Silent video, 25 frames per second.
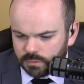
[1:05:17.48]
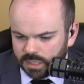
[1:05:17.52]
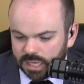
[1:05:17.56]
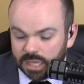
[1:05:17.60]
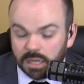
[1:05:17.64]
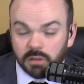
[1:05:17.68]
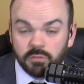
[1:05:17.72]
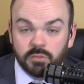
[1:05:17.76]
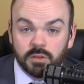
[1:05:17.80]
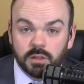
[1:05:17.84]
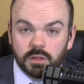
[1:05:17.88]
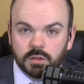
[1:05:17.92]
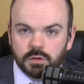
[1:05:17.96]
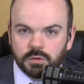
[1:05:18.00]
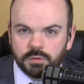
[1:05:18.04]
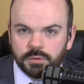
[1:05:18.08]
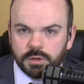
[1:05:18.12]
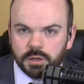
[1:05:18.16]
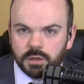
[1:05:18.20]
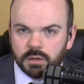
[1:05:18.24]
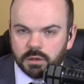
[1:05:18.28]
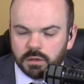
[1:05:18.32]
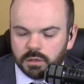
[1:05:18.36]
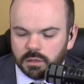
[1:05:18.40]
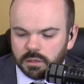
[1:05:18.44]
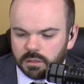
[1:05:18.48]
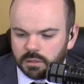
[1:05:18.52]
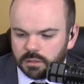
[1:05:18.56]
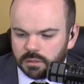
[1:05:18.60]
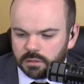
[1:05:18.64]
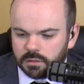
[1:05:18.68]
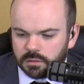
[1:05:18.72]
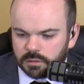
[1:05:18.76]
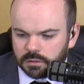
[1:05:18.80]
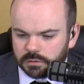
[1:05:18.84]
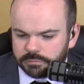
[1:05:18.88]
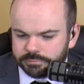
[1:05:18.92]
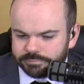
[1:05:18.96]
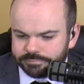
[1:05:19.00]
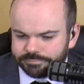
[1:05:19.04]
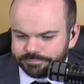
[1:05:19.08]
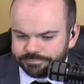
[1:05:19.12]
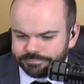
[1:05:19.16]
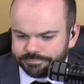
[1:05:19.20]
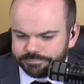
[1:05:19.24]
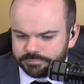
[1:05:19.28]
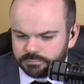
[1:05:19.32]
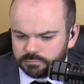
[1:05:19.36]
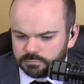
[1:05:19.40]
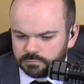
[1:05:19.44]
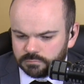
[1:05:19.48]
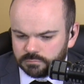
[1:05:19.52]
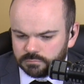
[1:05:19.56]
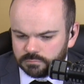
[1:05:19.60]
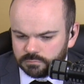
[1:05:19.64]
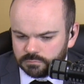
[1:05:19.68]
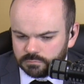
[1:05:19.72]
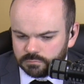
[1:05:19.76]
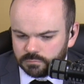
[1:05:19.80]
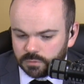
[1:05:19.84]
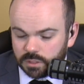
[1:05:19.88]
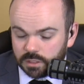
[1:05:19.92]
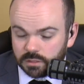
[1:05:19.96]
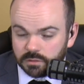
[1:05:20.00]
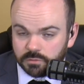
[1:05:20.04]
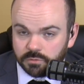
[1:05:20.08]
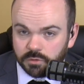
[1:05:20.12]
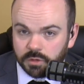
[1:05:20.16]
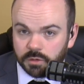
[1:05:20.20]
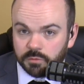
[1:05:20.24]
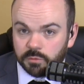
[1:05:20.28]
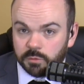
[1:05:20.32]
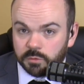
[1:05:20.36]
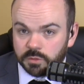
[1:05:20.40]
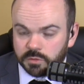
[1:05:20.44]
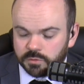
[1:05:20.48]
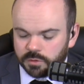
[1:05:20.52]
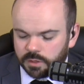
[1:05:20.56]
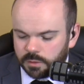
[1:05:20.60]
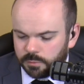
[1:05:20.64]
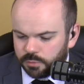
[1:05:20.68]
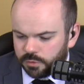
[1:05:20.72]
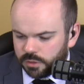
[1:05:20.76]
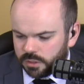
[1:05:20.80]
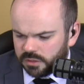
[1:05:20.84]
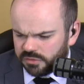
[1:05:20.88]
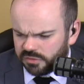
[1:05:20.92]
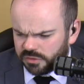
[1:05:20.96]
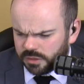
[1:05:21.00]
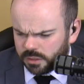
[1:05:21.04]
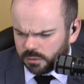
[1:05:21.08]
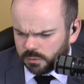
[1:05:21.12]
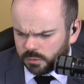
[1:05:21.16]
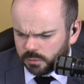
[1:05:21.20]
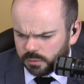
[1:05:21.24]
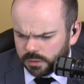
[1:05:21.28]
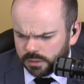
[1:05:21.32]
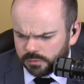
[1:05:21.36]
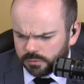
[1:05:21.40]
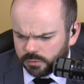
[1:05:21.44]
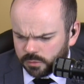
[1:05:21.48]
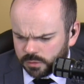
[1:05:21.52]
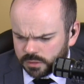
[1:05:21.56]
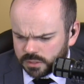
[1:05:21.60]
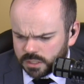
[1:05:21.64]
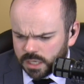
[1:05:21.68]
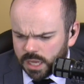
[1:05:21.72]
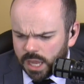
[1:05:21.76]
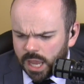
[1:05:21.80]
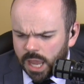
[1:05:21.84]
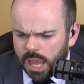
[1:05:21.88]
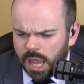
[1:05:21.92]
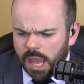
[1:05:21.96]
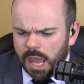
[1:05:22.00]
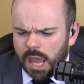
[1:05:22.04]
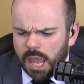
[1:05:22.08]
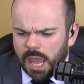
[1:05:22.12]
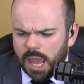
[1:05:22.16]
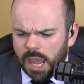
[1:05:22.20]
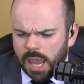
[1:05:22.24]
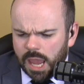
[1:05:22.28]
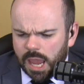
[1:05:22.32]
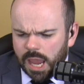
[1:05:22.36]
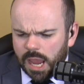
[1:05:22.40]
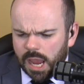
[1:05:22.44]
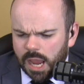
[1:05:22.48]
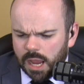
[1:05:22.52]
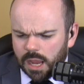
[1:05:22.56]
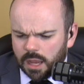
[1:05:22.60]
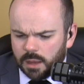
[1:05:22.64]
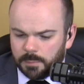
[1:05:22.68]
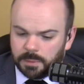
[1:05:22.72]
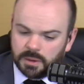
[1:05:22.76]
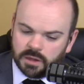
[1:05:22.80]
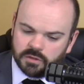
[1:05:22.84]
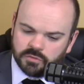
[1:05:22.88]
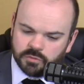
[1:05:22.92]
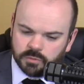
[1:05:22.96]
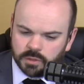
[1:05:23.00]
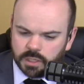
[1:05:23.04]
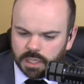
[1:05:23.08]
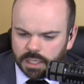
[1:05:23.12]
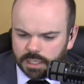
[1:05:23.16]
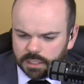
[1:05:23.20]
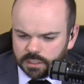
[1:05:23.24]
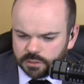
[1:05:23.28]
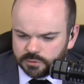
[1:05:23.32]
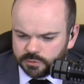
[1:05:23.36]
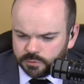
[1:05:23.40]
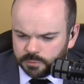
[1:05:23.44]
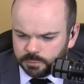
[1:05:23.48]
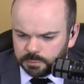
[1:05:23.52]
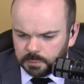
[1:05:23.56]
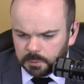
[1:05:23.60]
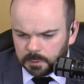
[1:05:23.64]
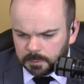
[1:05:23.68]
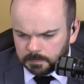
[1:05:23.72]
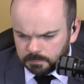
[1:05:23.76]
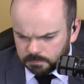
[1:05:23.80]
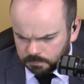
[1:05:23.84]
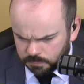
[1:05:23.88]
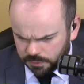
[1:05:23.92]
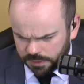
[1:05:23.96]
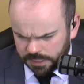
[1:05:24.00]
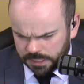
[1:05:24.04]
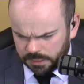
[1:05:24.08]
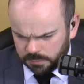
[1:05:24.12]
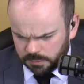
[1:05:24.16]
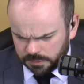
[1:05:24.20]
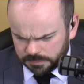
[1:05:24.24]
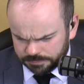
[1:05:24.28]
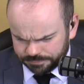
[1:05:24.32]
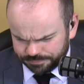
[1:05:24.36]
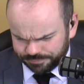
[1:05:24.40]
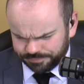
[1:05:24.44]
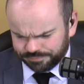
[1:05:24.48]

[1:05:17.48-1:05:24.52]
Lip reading: NFL career. Or, well, it was very brief anyway, whatever it was. Apart from college football. But anyway...